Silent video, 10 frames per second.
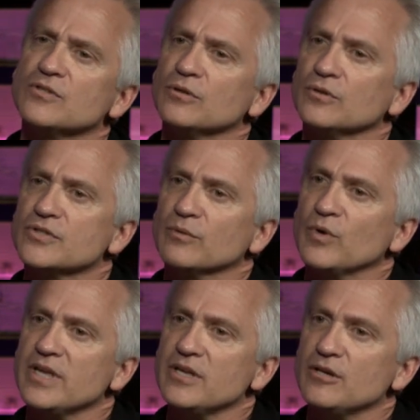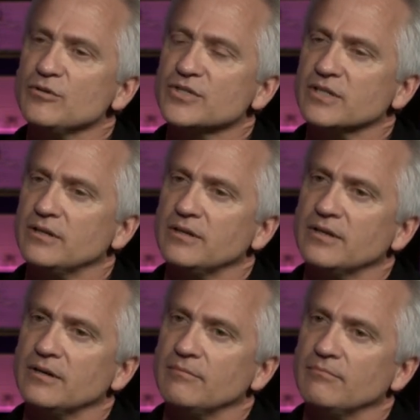tools that we used, and
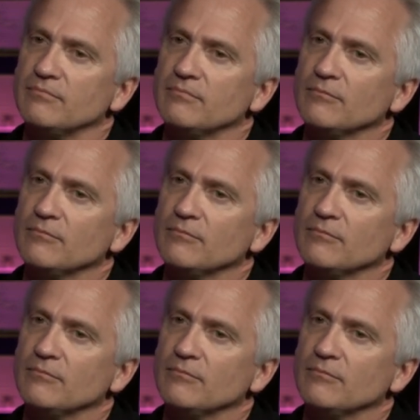um,